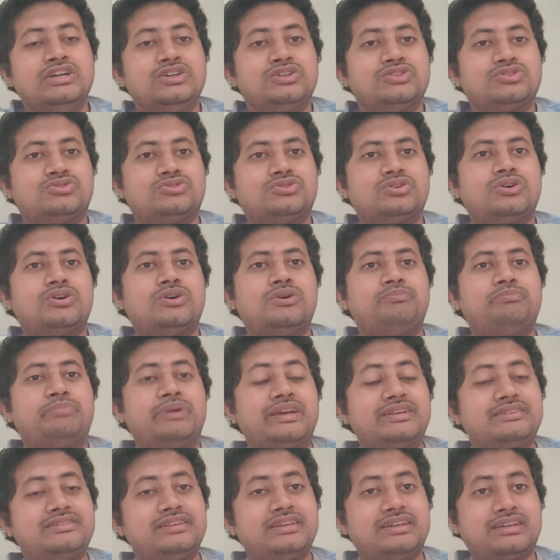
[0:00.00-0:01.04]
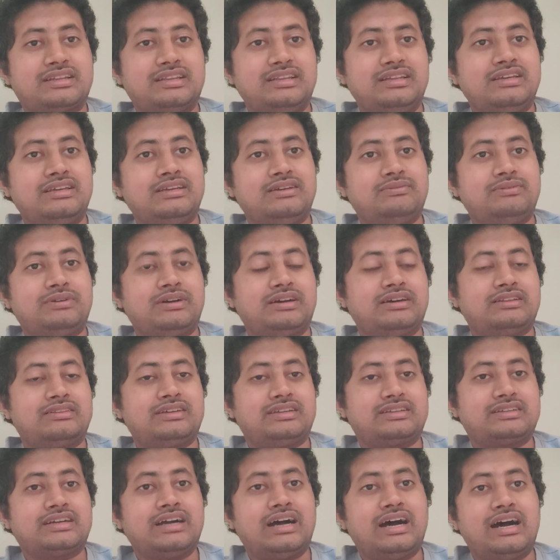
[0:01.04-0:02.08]
So basically,
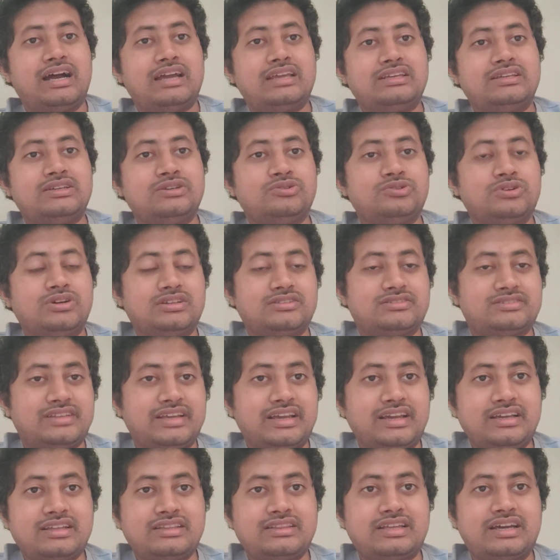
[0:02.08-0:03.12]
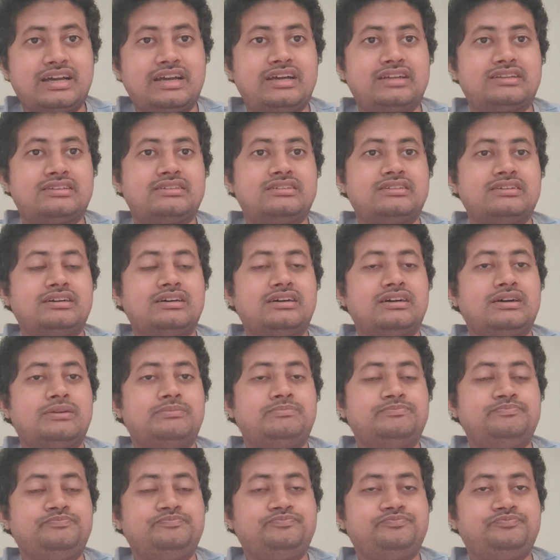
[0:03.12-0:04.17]
that guy, he was saying
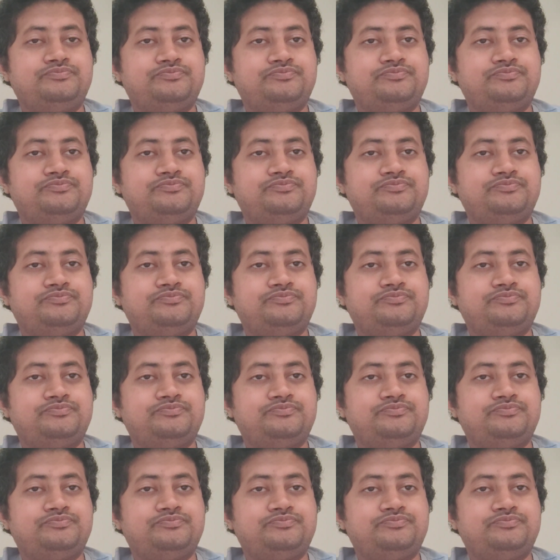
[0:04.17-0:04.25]
that